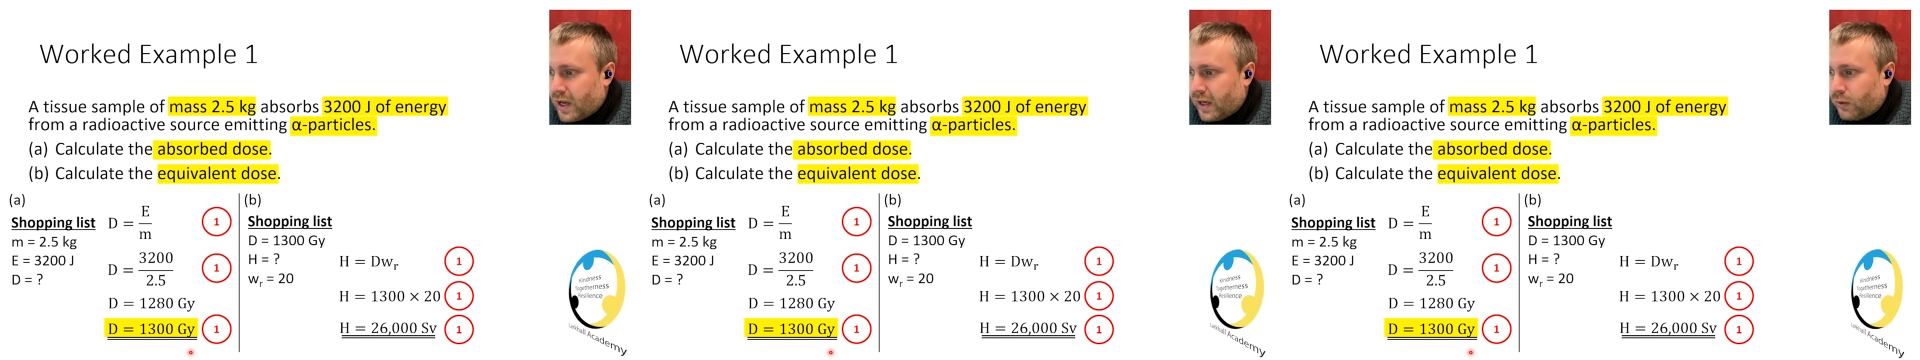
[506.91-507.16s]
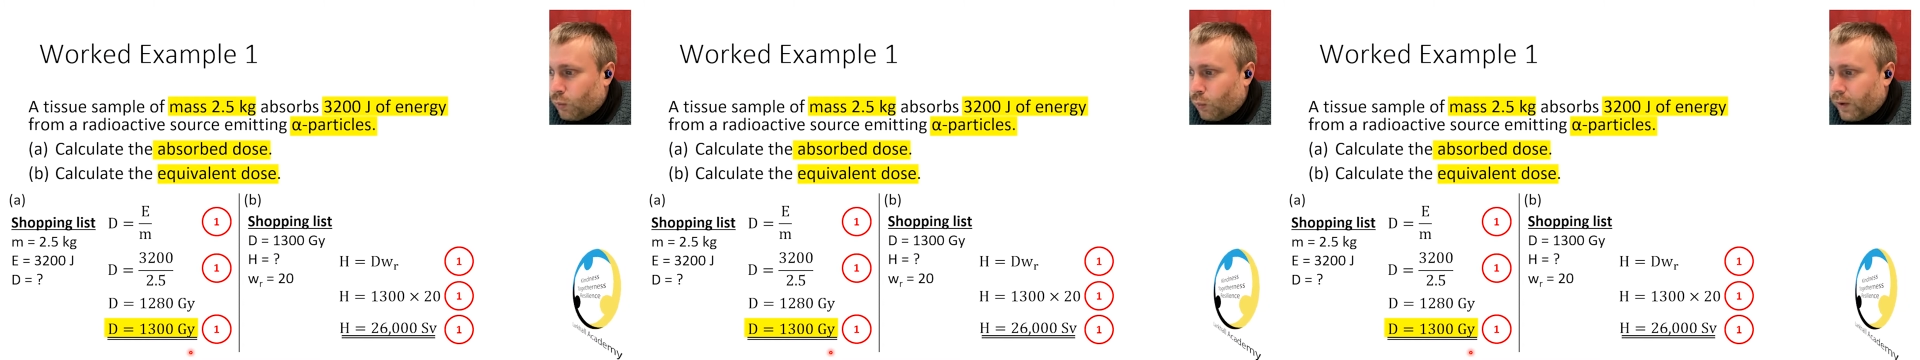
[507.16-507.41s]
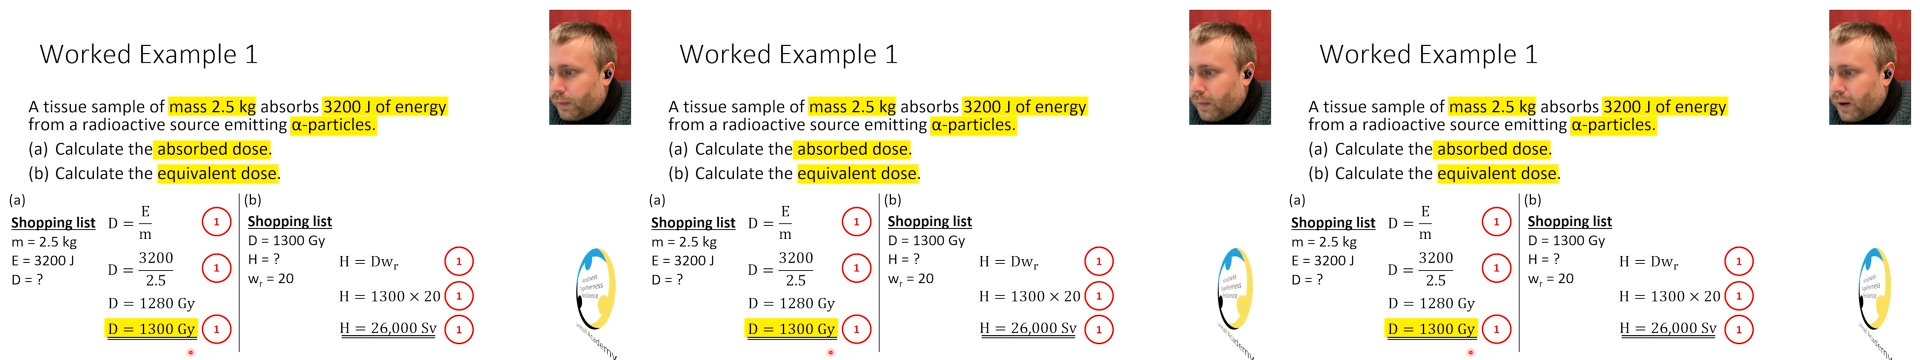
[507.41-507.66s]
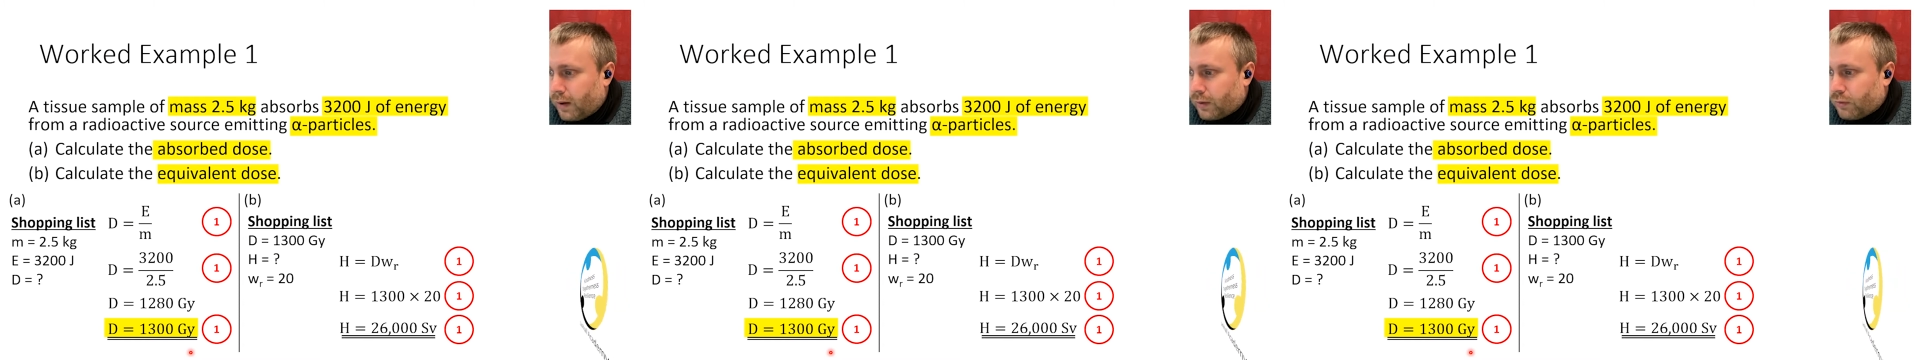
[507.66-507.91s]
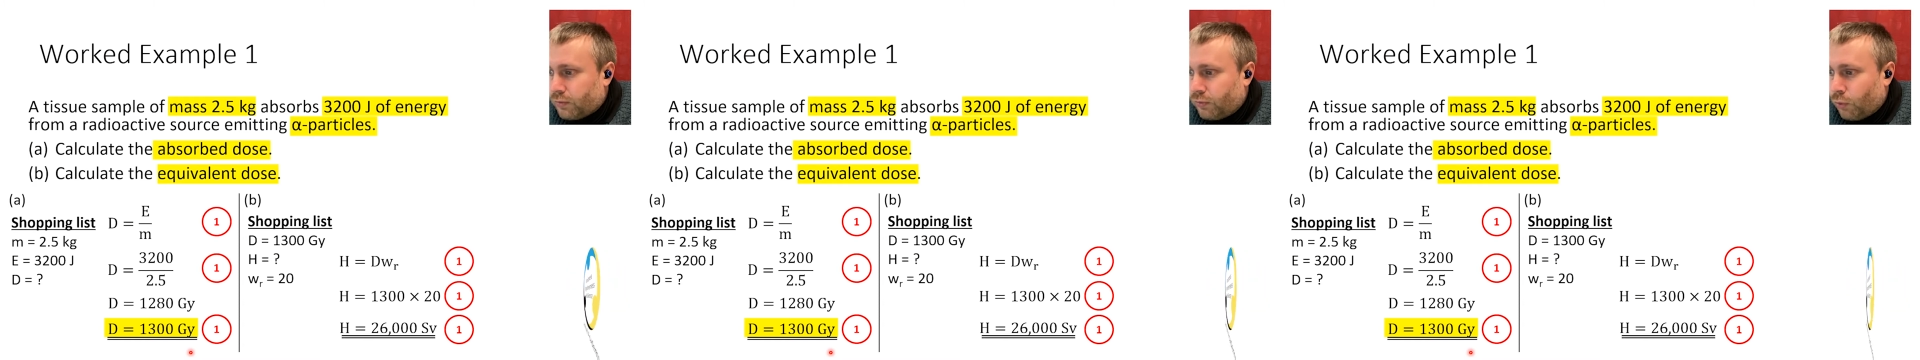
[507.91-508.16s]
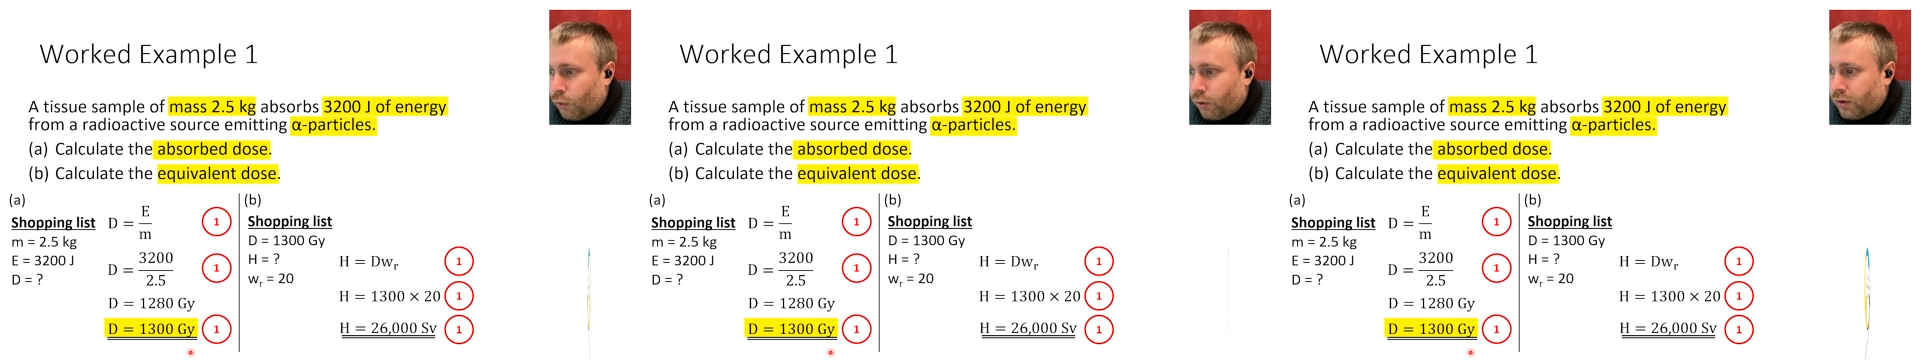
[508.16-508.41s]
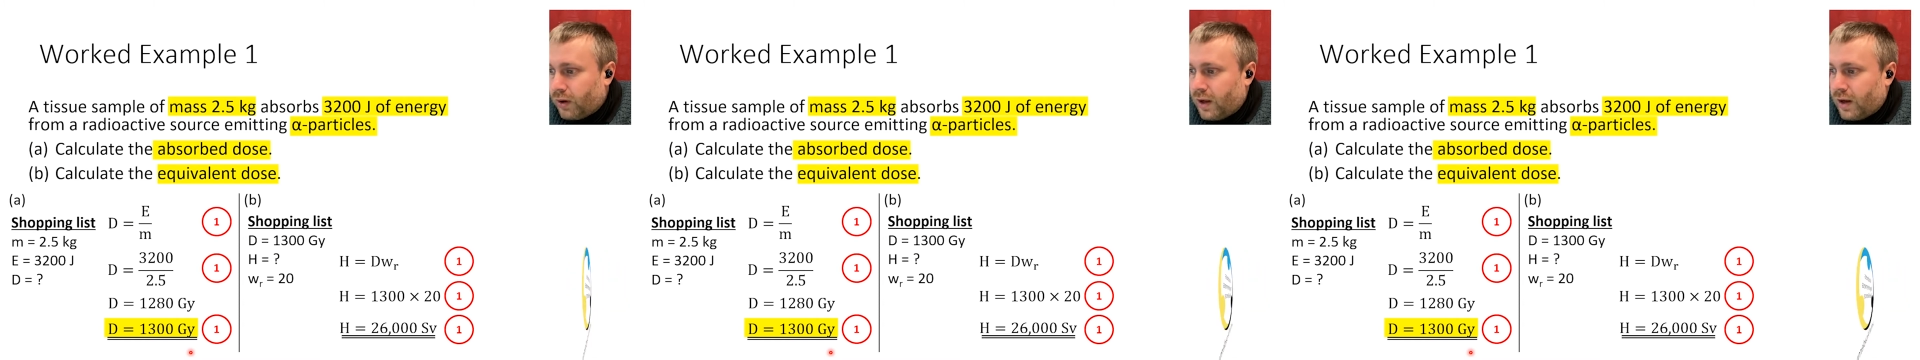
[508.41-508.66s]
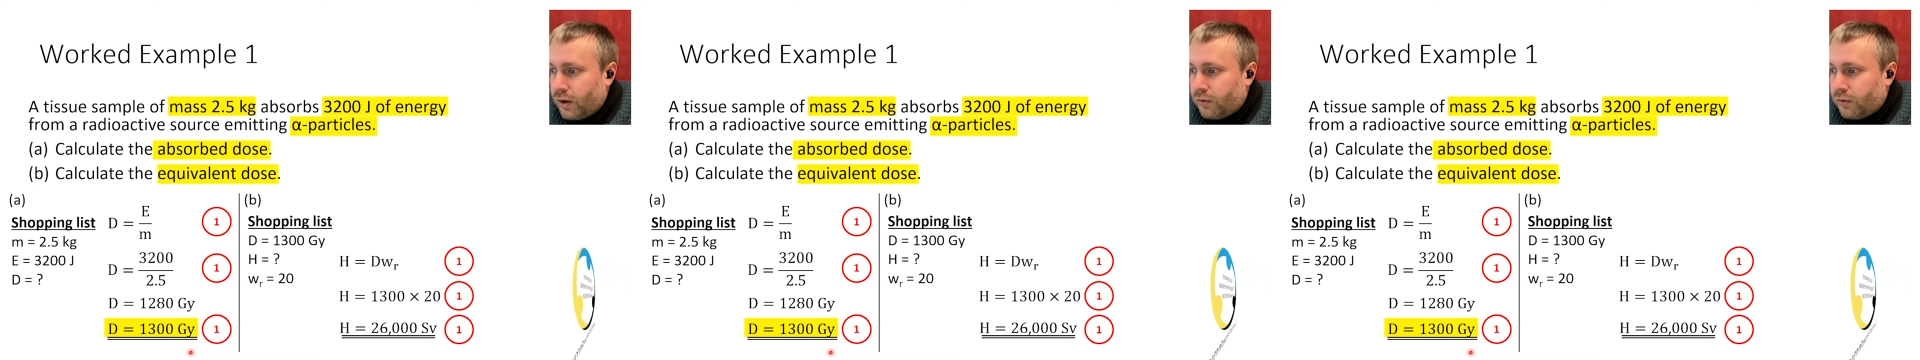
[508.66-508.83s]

and 1 mark for our